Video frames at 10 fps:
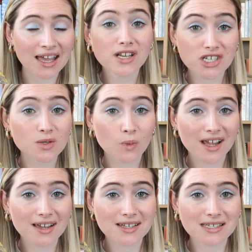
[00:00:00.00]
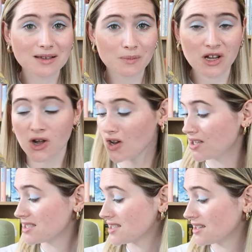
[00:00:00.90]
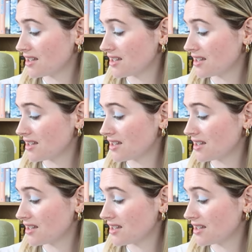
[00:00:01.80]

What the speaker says: which is weird because